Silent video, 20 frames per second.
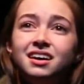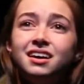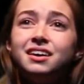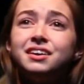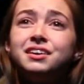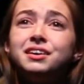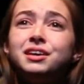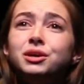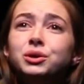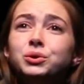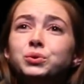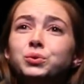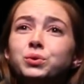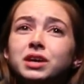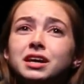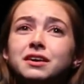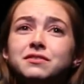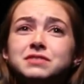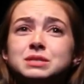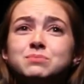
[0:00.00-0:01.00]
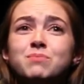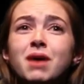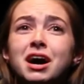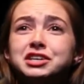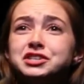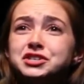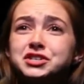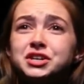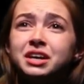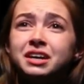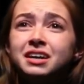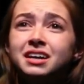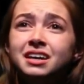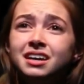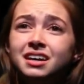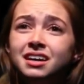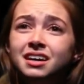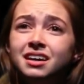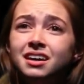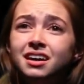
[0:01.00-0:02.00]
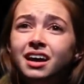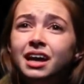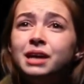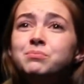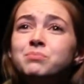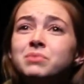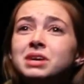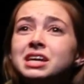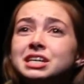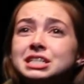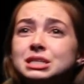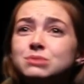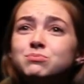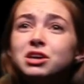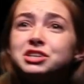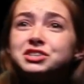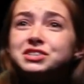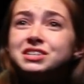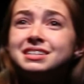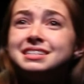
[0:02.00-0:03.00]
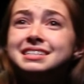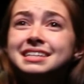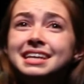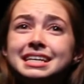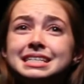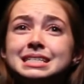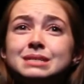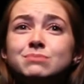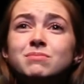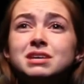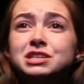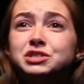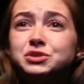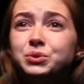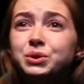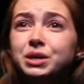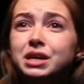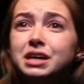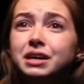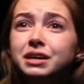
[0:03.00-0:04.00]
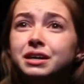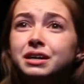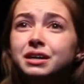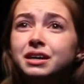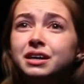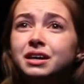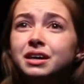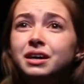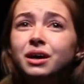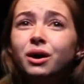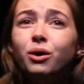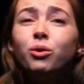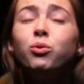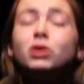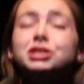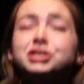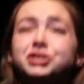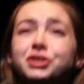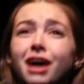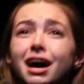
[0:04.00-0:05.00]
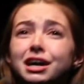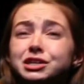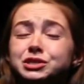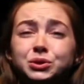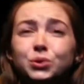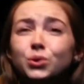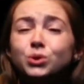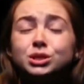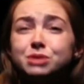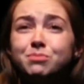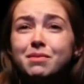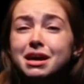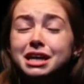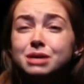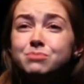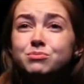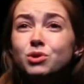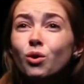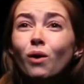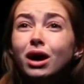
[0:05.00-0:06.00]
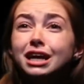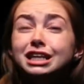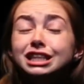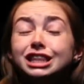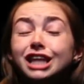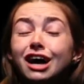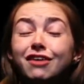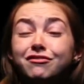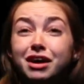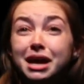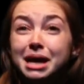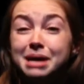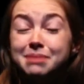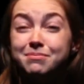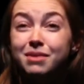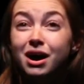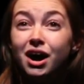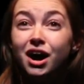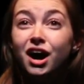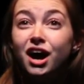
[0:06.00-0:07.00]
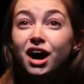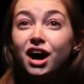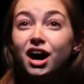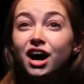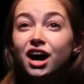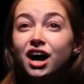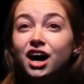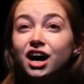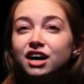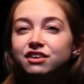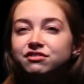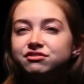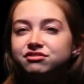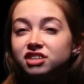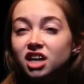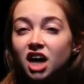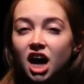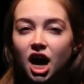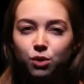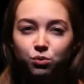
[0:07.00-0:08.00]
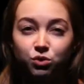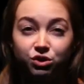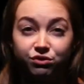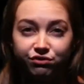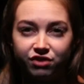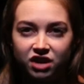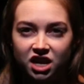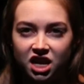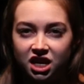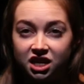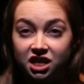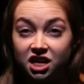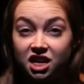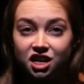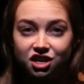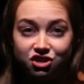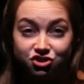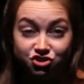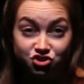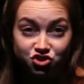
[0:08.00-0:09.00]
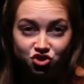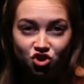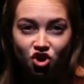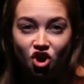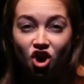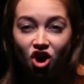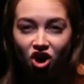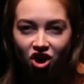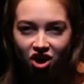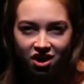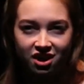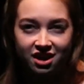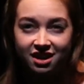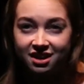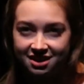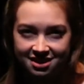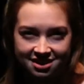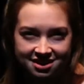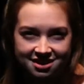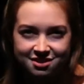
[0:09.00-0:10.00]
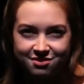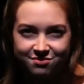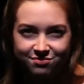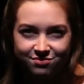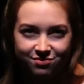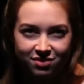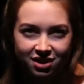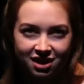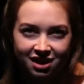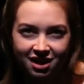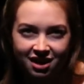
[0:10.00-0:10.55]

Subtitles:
He grieves much, and me as much to see his misery. What should I do to make him know I love him? For I would fain enjoy him.